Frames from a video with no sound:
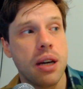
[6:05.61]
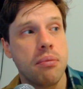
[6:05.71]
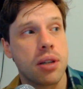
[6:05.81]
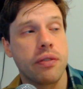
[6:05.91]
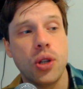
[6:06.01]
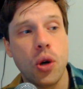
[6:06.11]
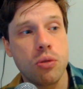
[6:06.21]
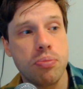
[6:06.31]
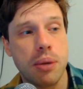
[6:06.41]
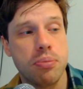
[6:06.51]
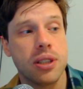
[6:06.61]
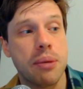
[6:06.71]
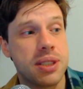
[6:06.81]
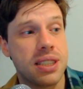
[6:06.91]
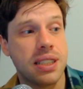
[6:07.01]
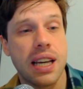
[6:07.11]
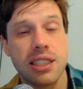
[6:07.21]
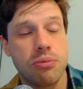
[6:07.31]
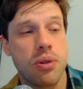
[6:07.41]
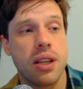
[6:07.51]
But I've known people
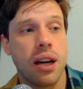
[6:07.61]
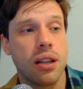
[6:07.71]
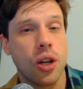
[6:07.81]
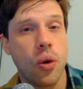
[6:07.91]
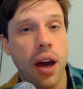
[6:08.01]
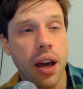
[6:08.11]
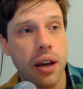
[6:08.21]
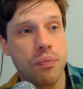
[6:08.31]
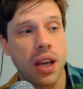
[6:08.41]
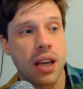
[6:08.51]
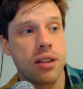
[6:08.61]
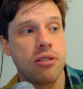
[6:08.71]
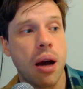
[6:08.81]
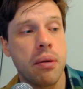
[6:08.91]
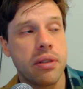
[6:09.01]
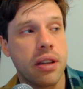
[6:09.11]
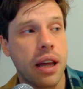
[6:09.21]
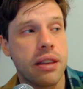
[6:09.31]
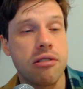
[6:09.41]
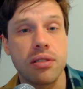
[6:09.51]
obsessed with the LOA, and
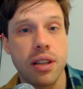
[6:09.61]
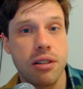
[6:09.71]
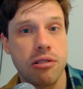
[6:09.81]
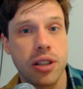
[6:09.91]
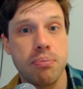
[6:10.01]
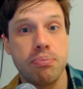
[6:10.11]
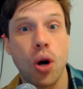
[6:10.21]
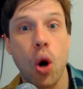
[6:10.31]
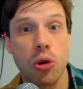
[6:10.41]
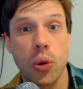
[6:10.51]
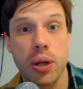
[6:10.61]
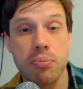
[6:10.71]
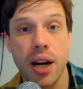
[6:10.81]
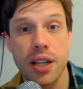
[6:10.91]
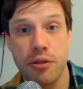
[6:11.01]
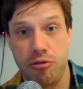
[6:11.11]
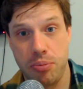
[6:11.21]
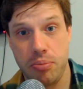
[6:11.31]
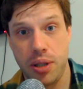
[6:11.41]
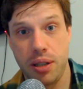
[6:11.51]
they're literally borrowing money
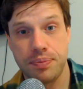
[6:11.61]
from me.